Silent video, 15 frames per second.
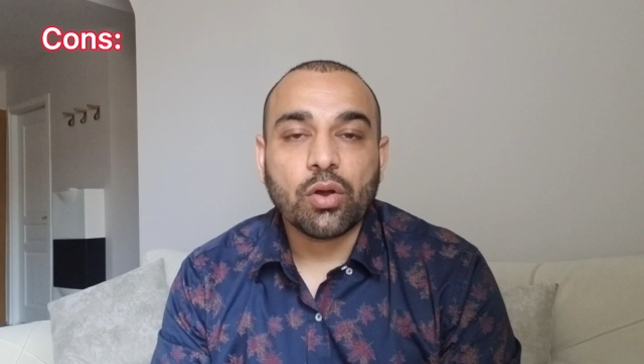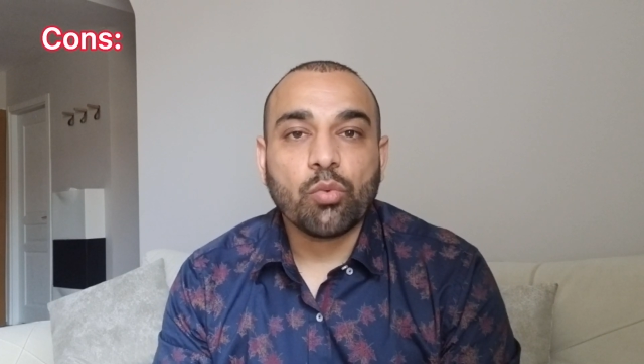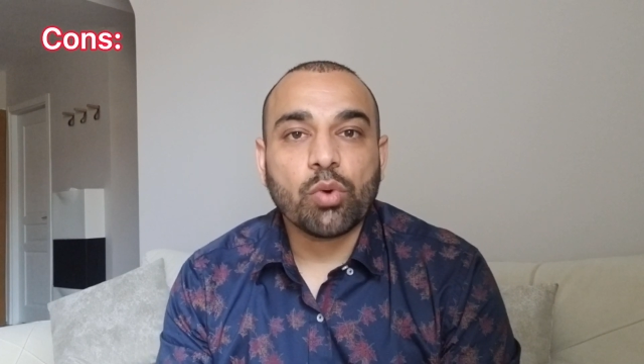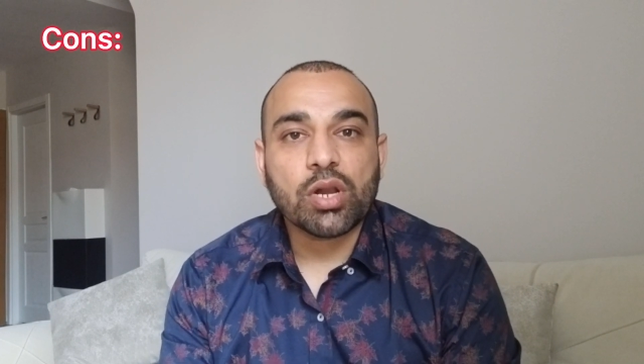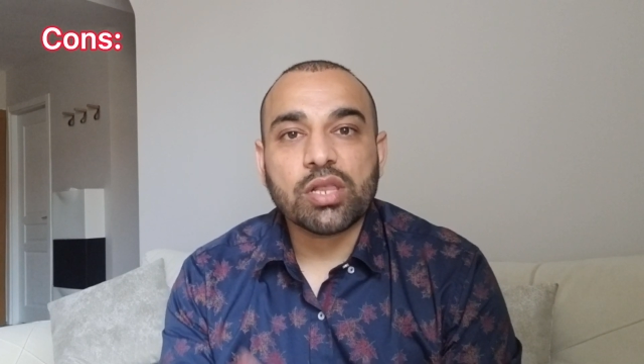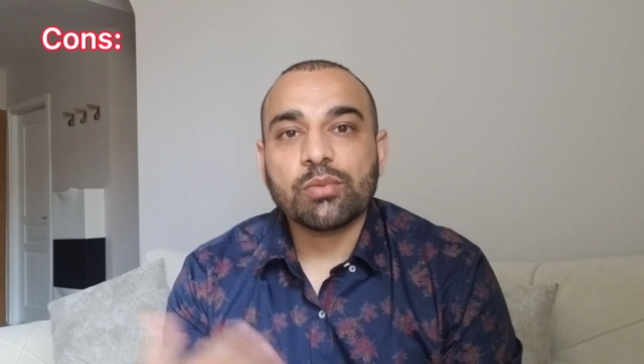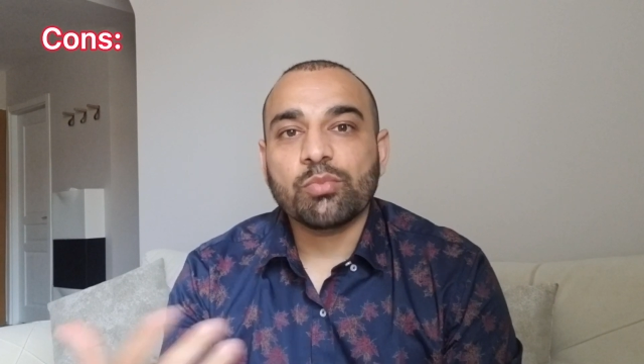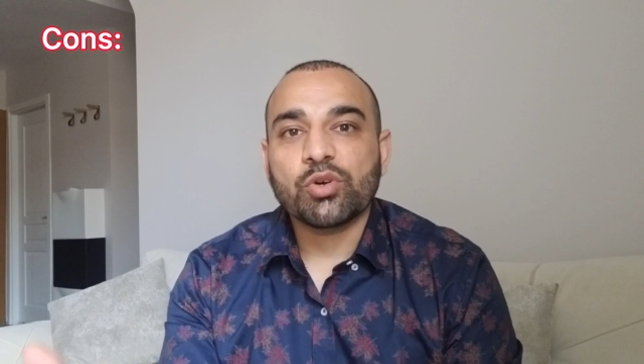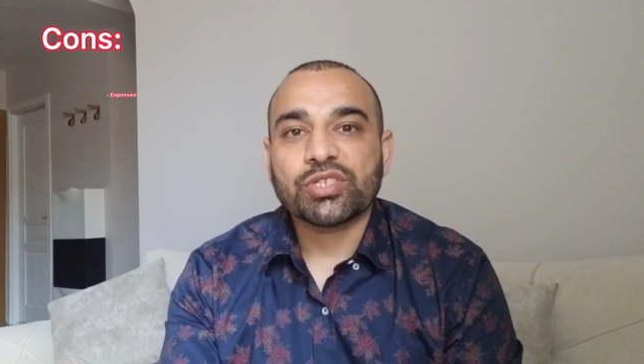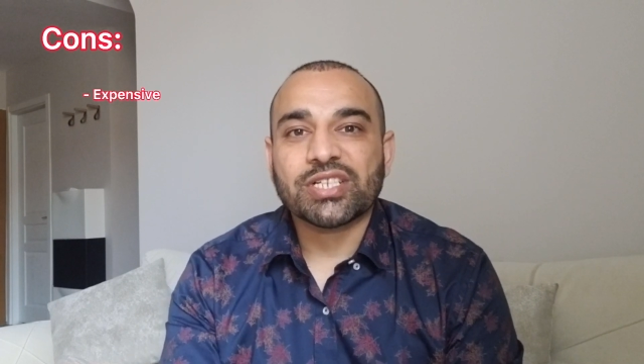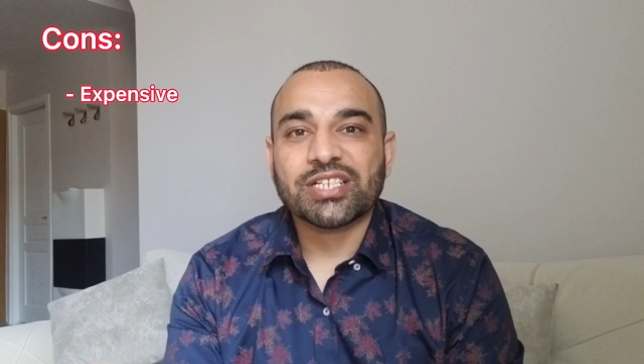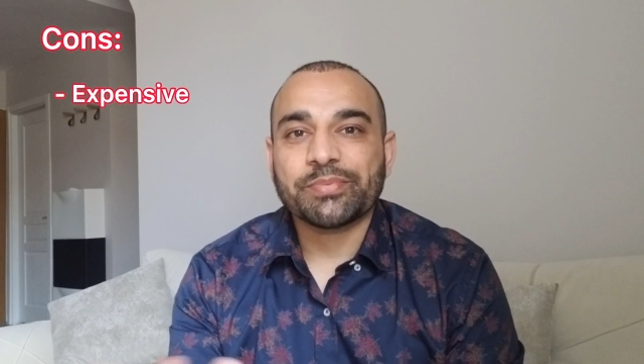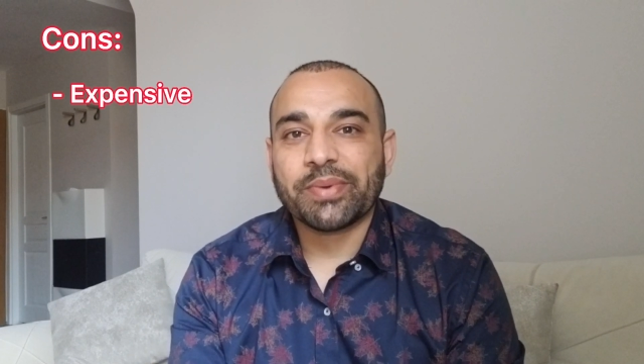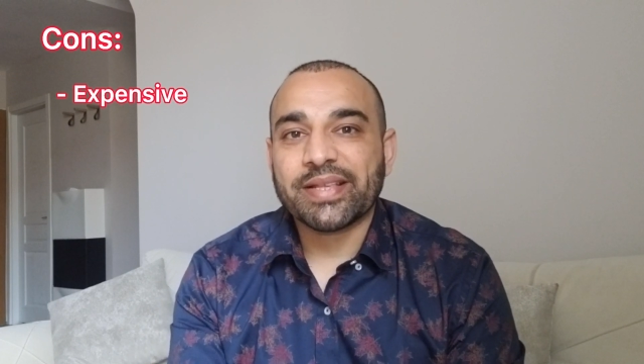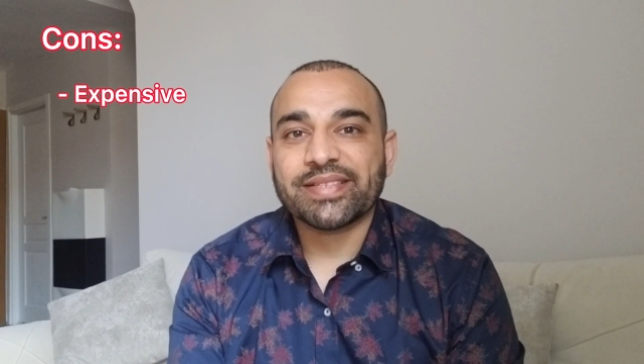one of the most
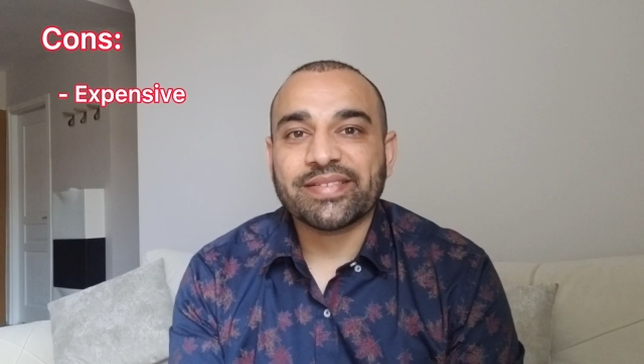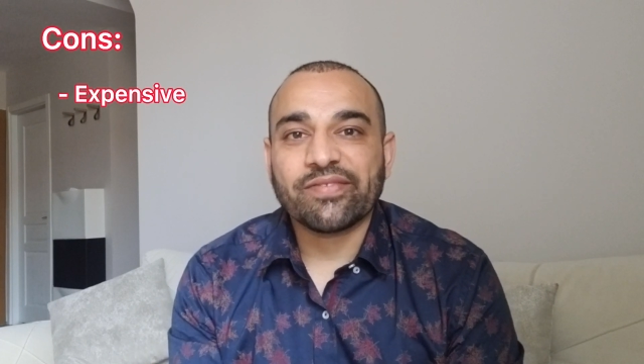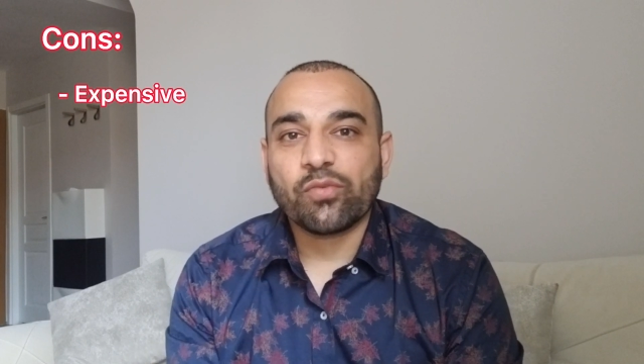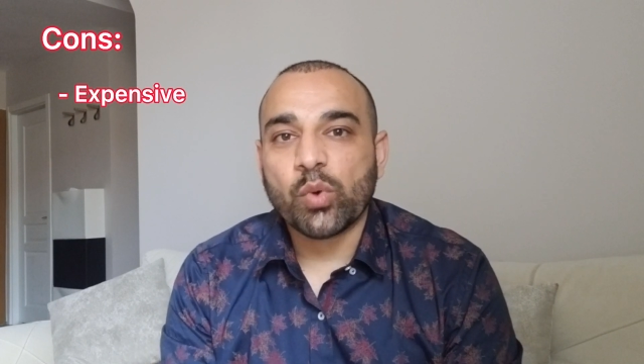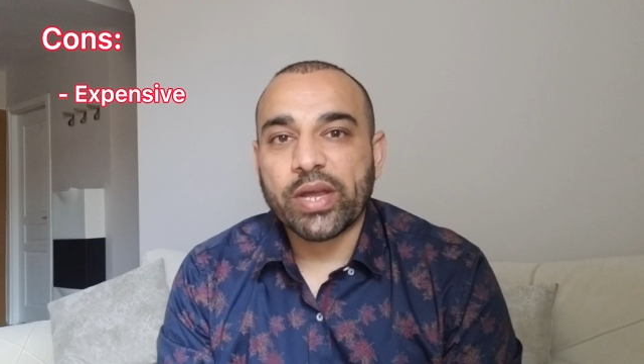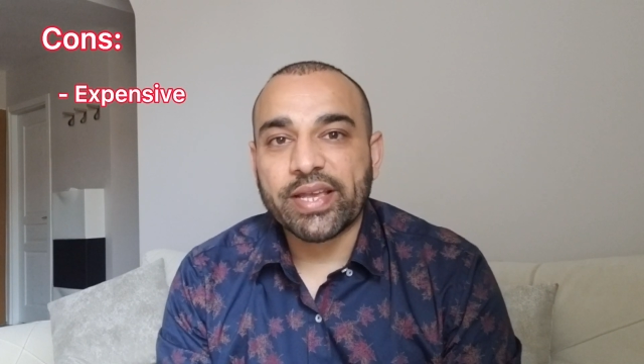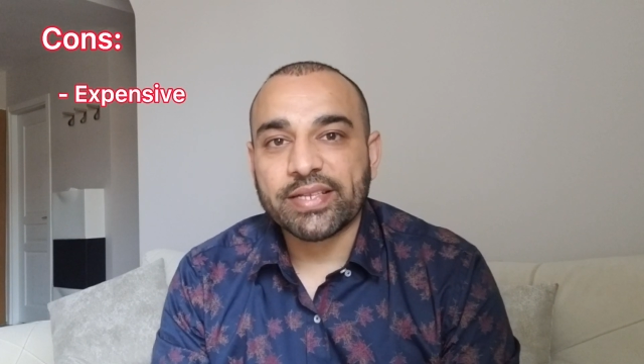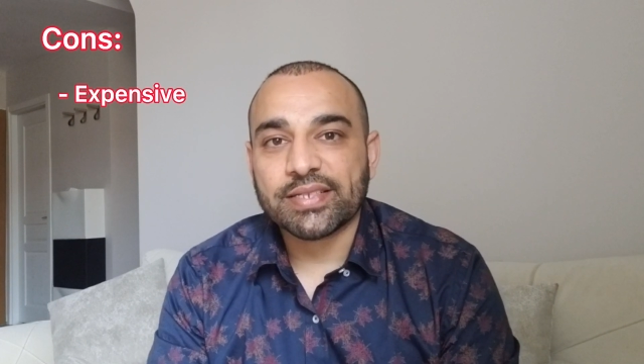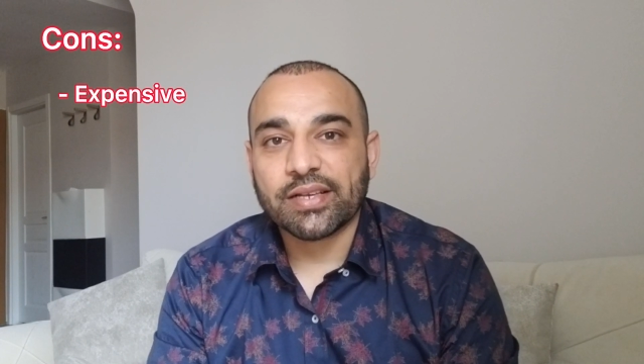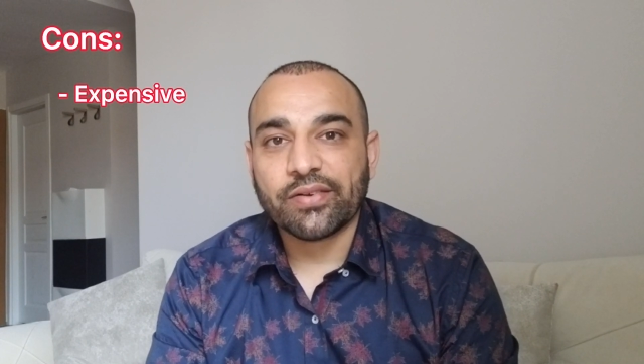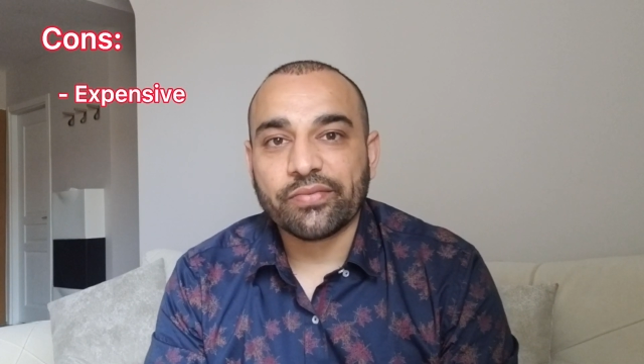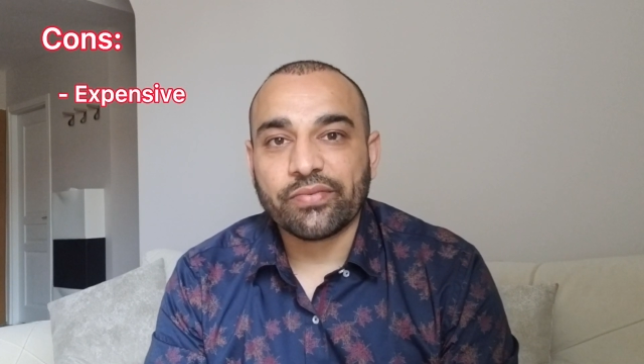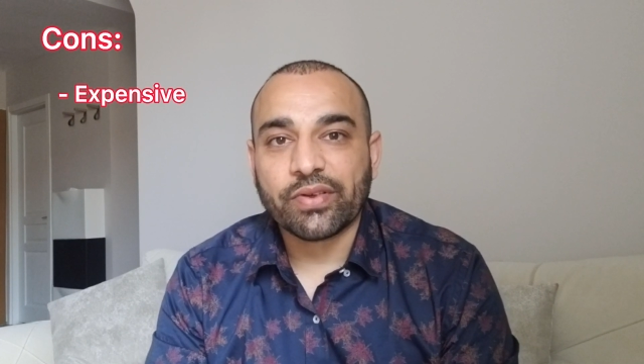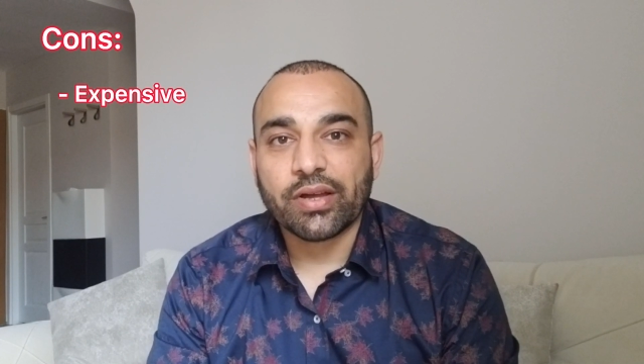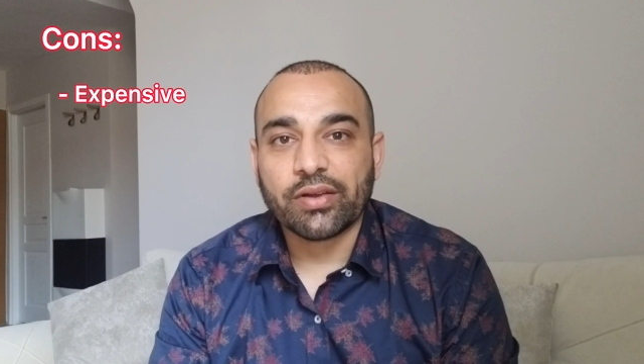expensive ways
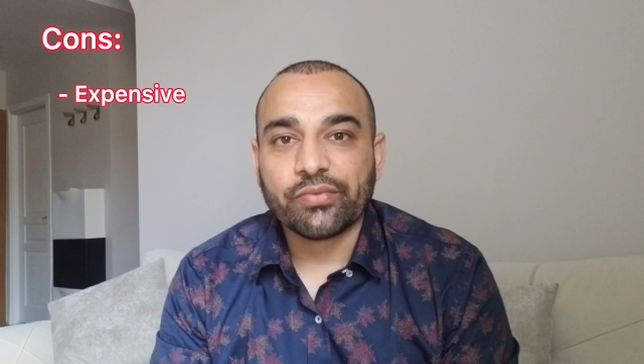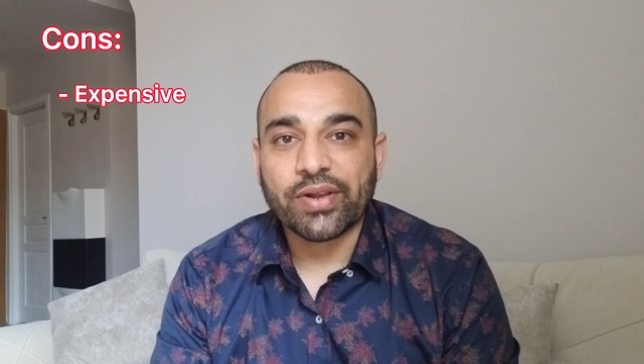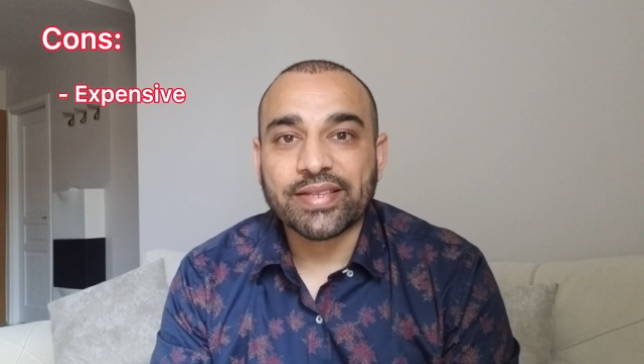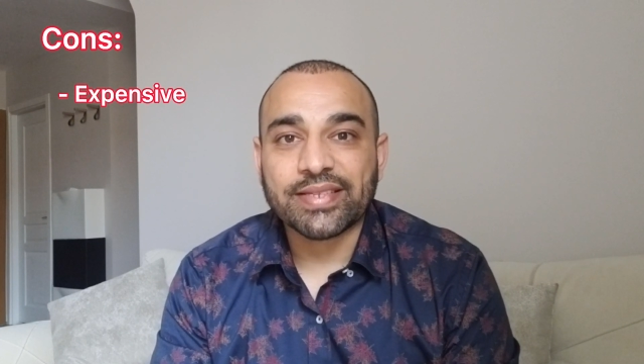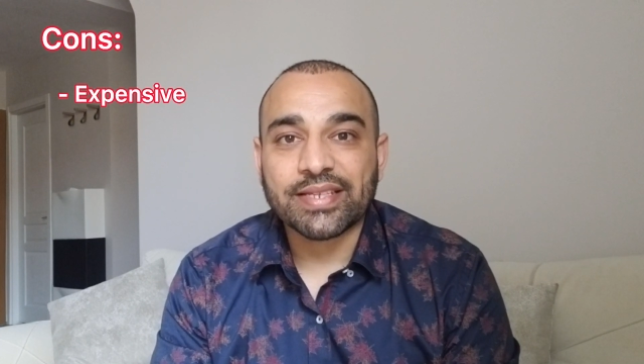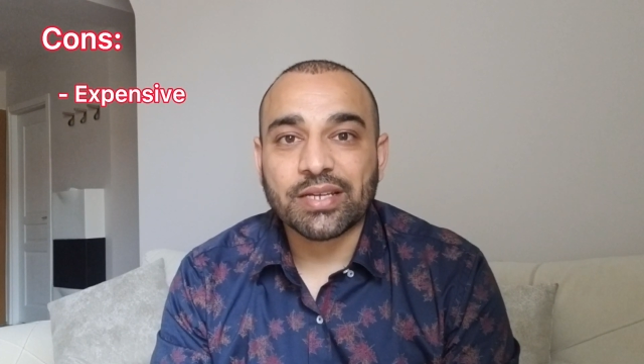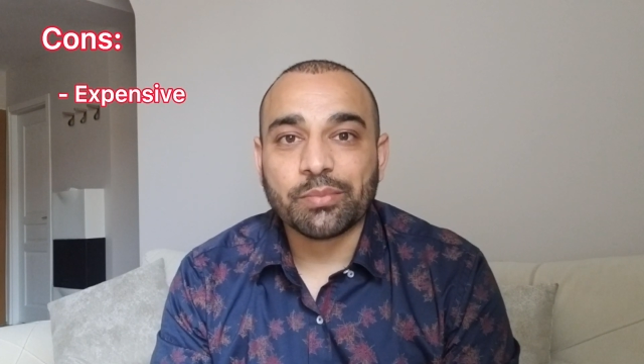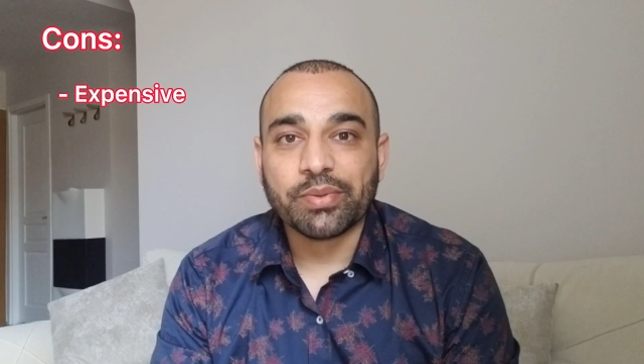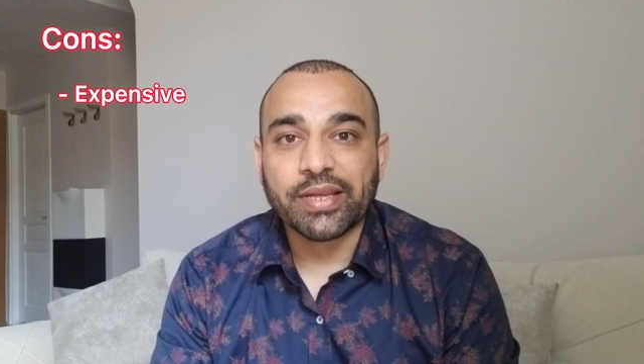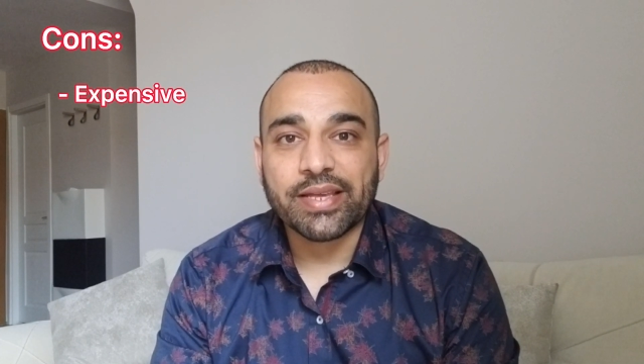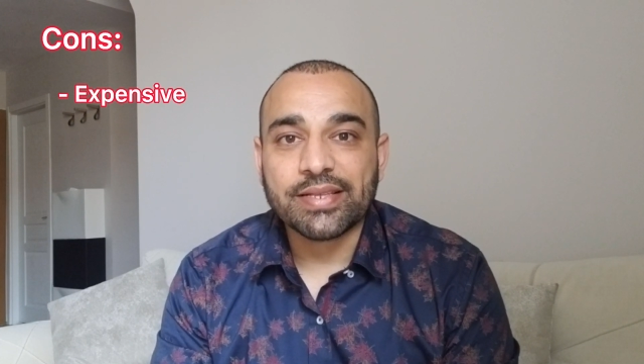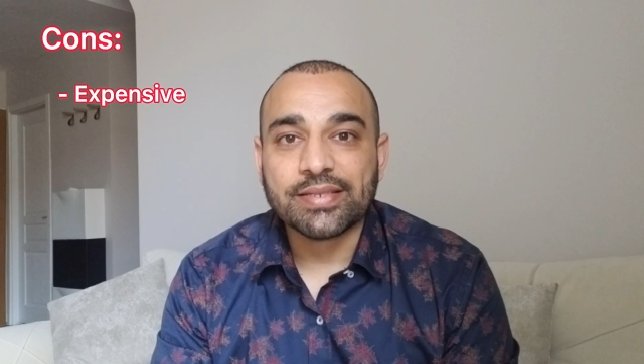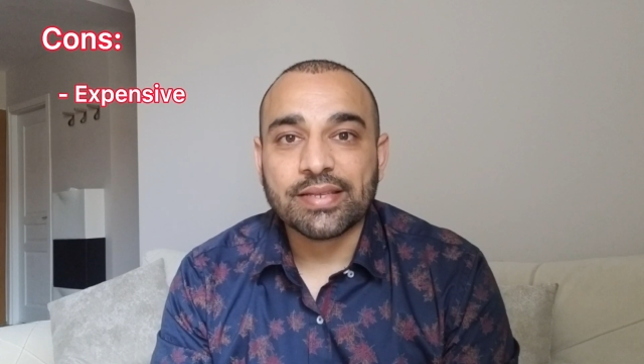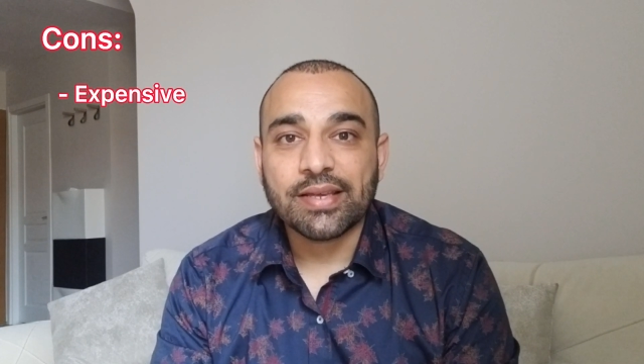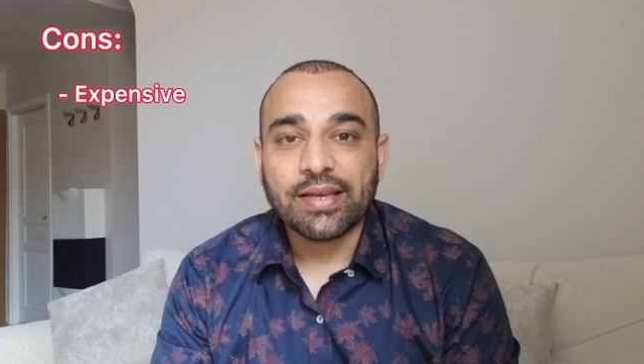of renting a
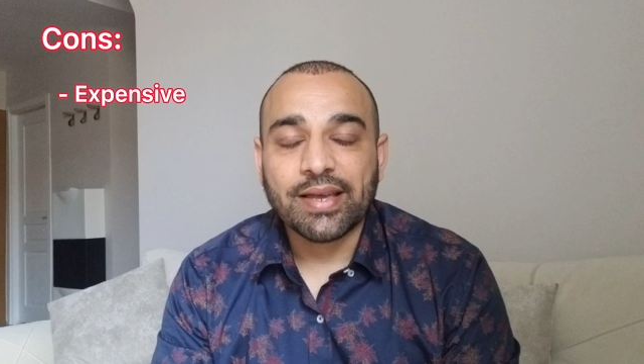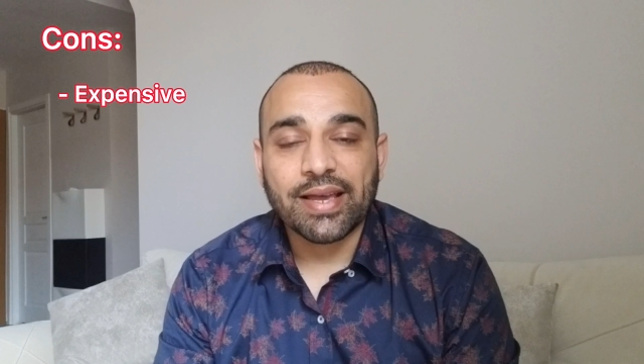place.